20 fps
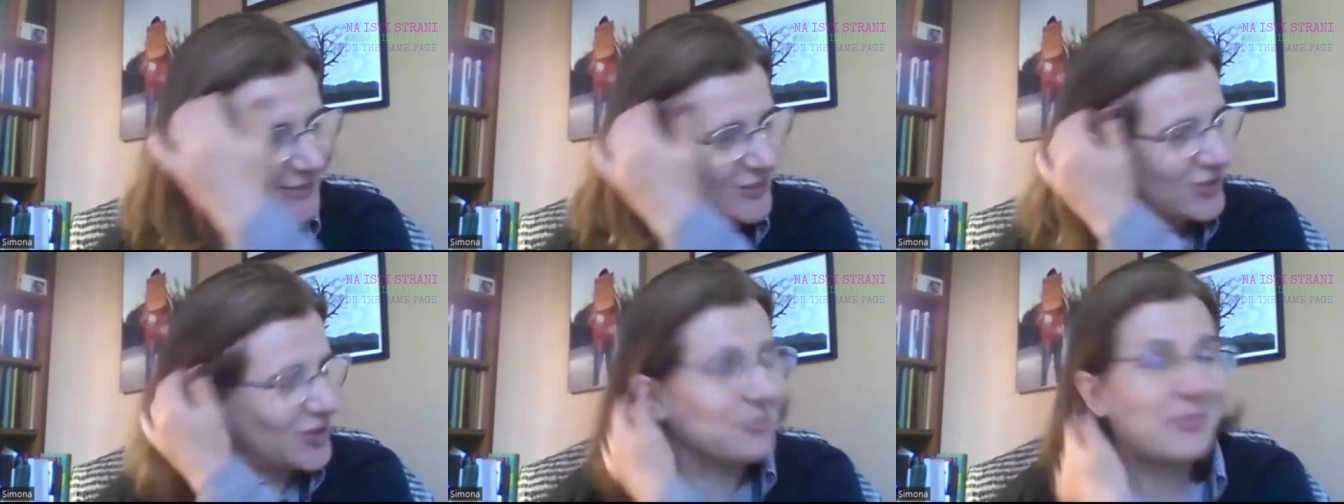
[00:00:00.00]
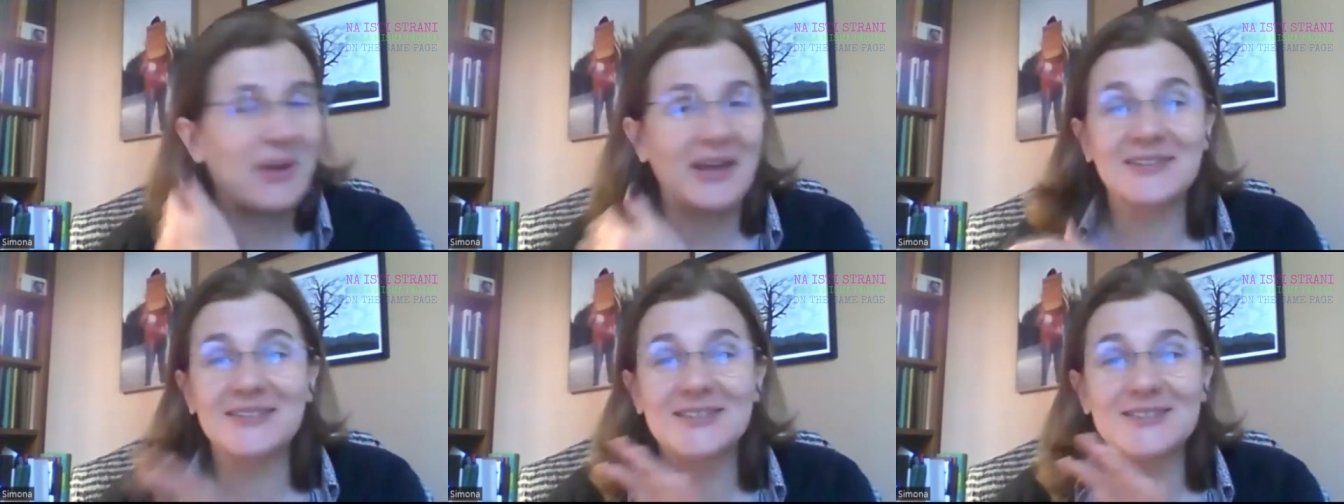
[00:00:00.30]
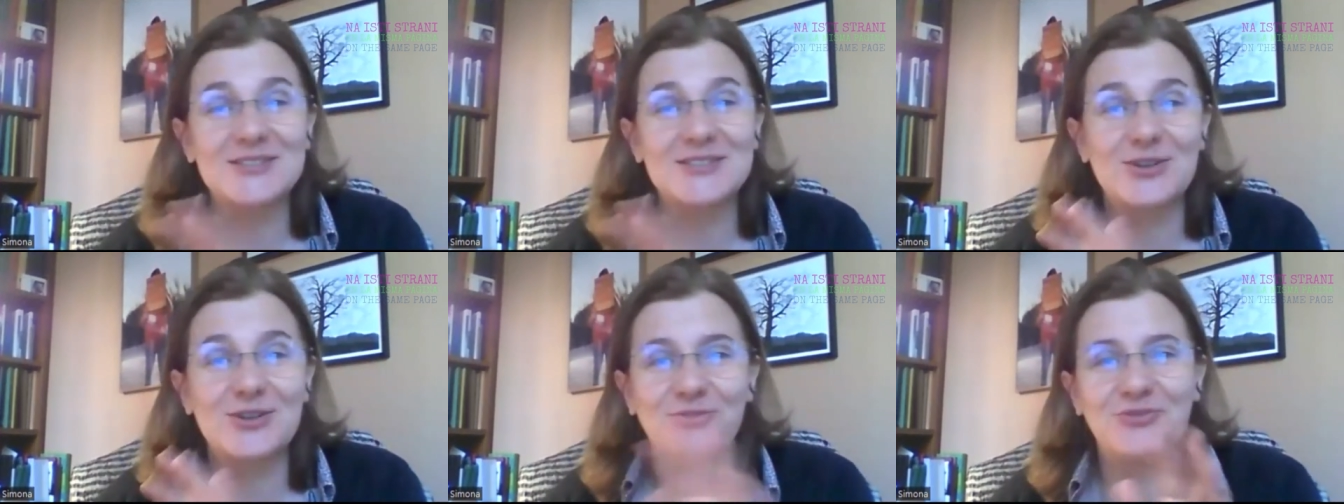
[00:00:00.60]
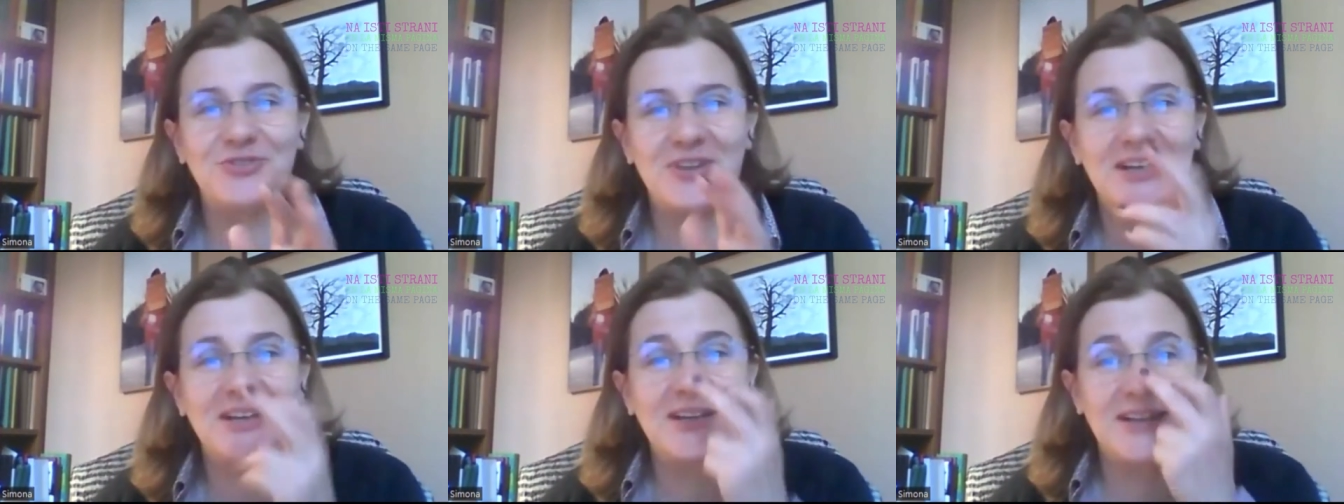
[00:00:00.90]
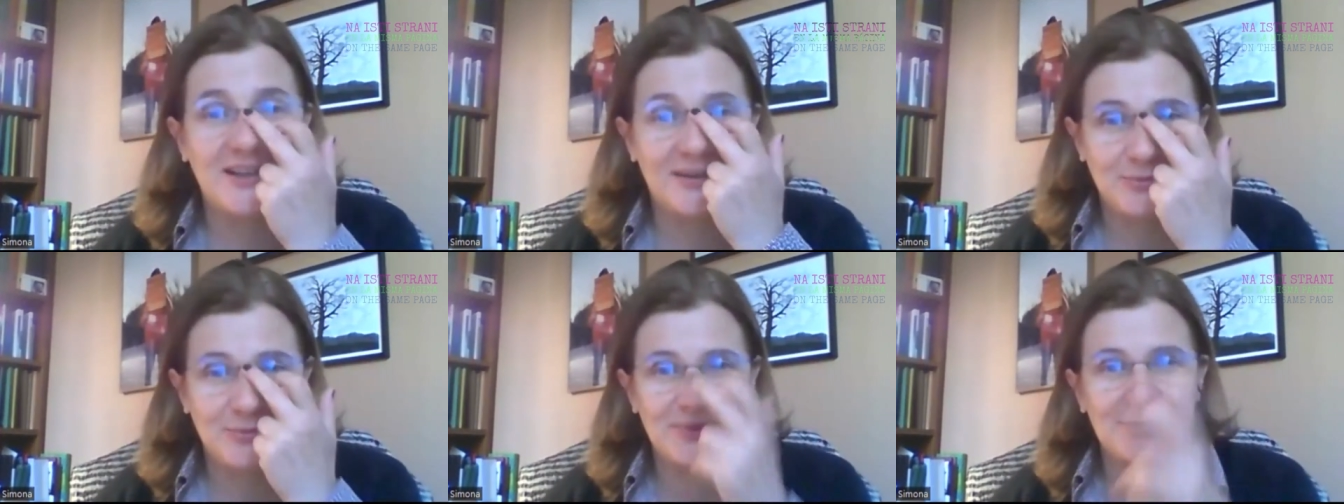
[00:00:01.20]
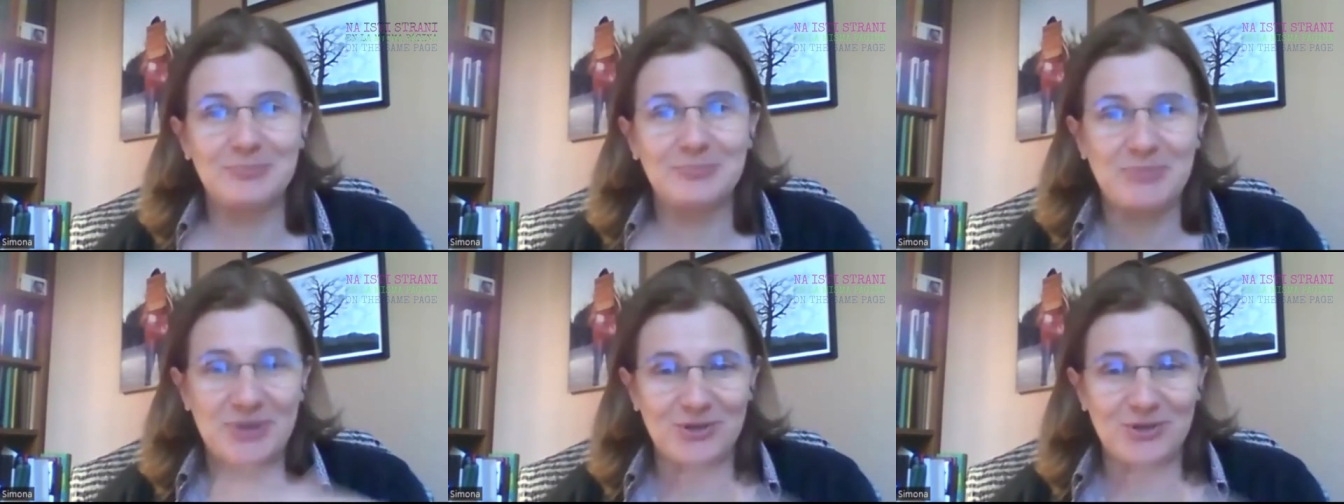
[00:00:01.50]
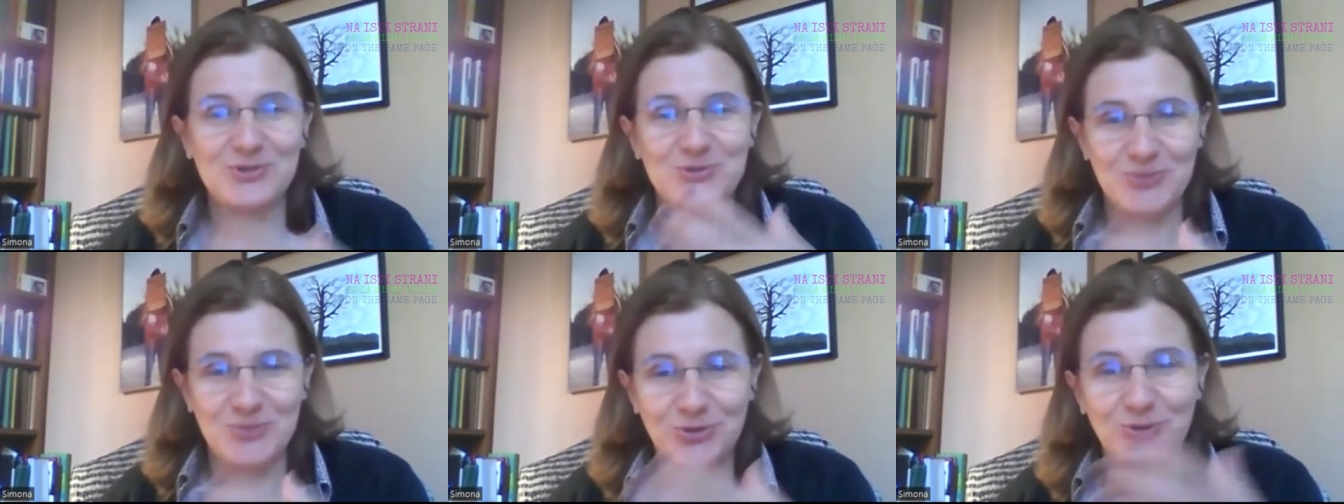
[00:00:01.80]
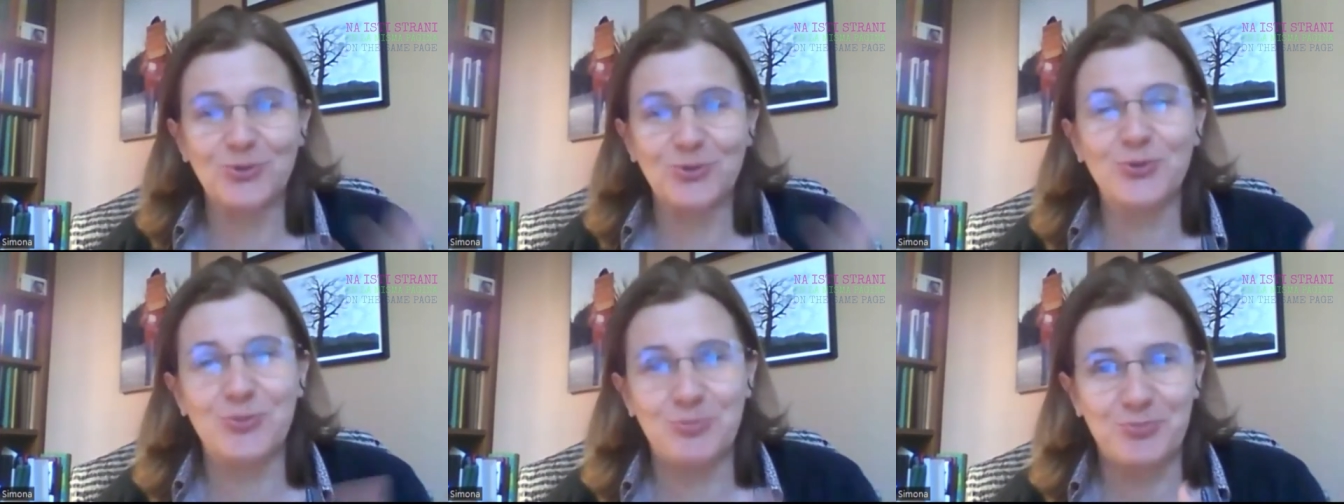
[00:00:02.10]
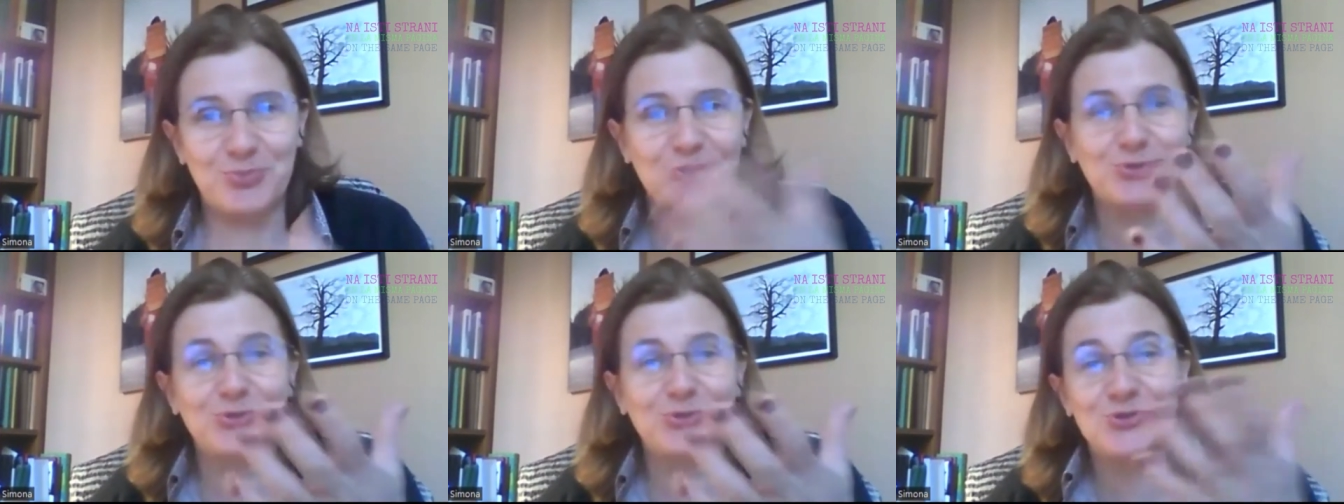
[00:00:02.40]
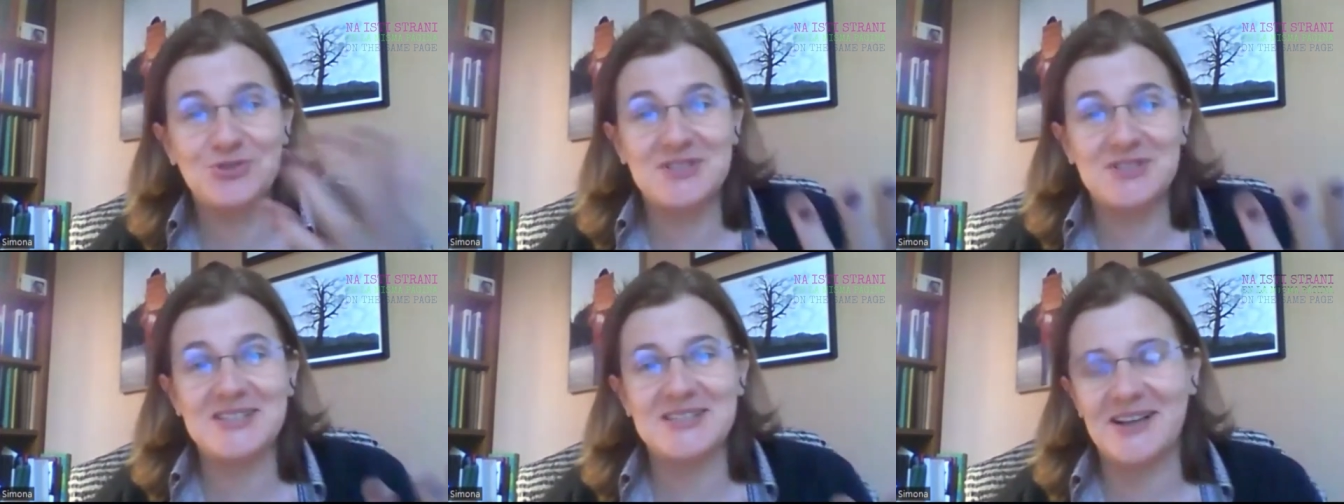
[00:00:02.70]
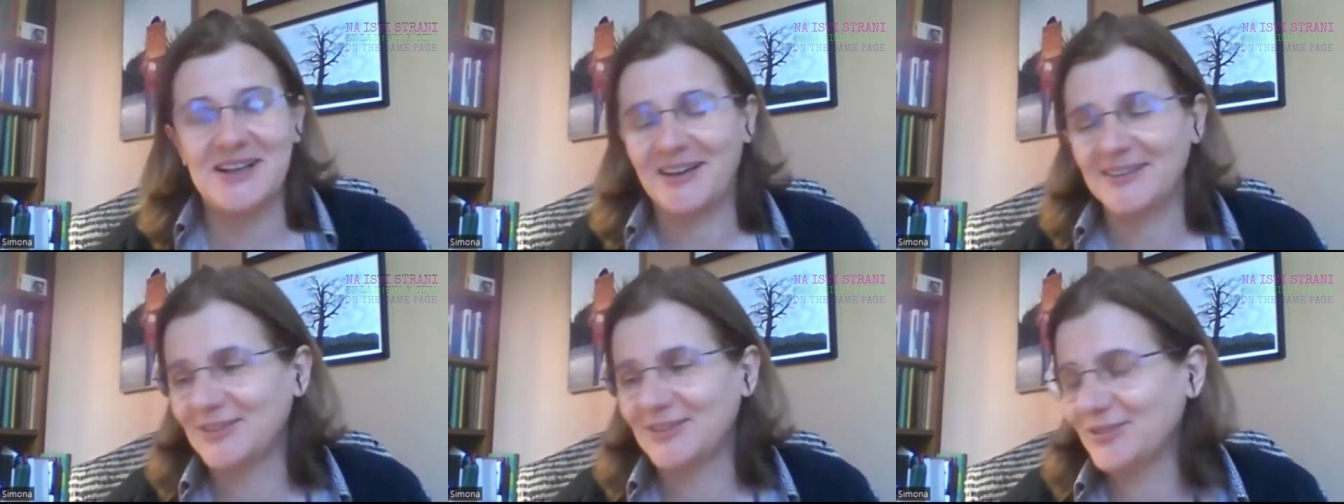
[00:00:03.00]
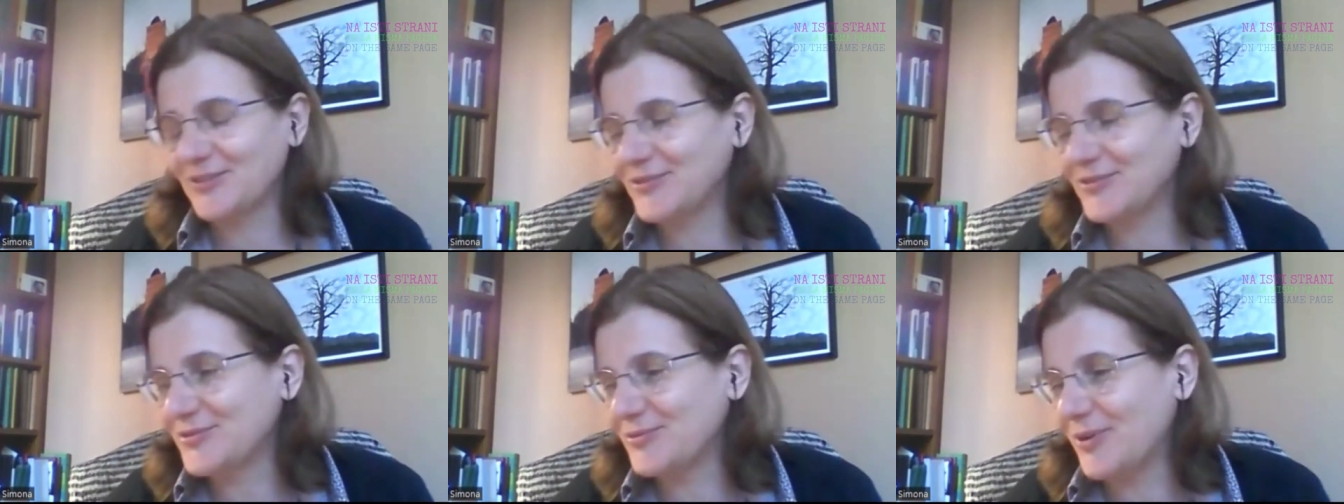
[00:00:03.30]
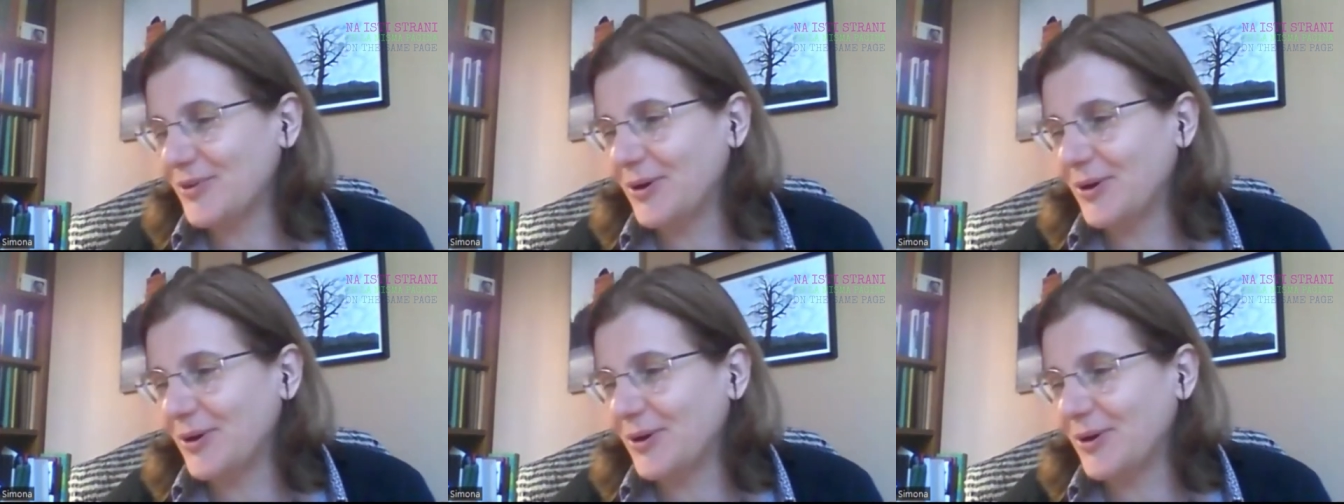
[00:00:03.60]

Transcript: tremendous Slovenian, because we do produce this kind of